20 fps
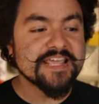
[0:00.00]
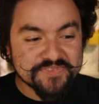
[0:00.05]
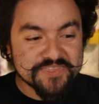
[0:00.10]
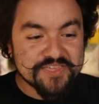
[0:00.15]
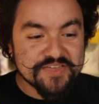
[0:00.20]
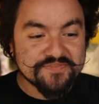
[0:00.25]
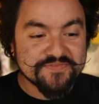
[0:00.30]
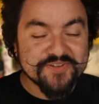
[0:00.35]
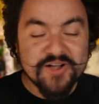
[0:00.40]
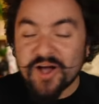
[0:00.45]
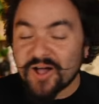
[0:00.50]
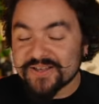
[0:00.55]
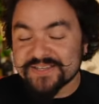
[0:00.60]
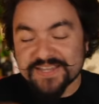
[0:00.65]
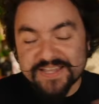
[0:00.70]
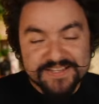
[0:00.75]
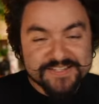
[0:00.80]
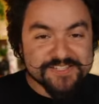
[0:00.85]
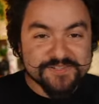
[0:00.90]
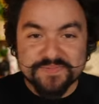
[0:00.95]
you have
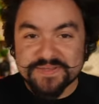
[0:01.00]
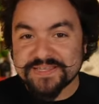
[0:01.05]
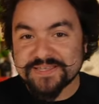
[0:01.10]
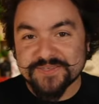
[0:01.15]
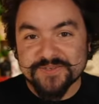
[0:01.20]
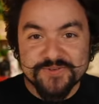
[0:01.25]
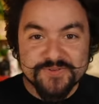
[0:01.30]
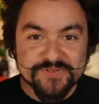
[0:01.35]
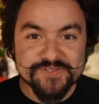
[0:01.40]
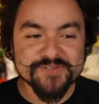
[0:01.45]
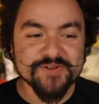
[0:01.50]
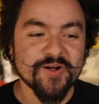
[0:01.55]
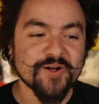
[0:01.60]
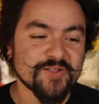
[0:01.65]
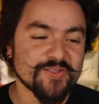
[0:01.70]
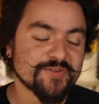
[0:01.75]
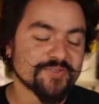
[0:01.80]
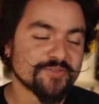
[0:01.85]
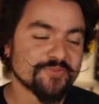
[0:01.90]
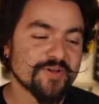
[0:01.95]
context being used
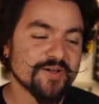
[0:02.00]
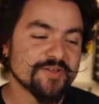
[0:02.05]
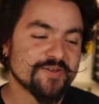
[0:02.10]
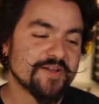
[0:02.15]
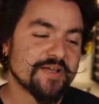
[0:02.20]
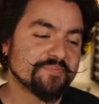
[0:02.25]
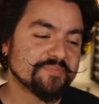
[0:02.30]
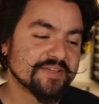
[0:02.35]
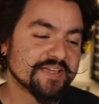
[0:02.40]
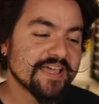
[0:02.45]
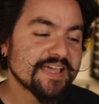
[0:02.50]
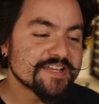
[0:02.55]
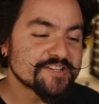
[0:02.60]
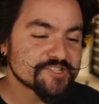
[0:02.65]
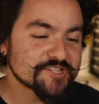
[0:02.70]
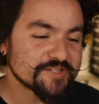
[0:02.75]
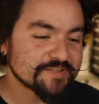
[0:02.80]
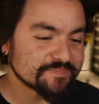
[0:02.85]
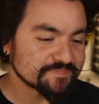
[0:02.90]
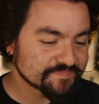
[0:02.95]
all throughout your
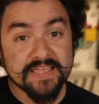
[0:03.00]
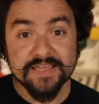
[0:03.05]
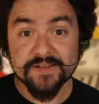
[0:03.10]
application,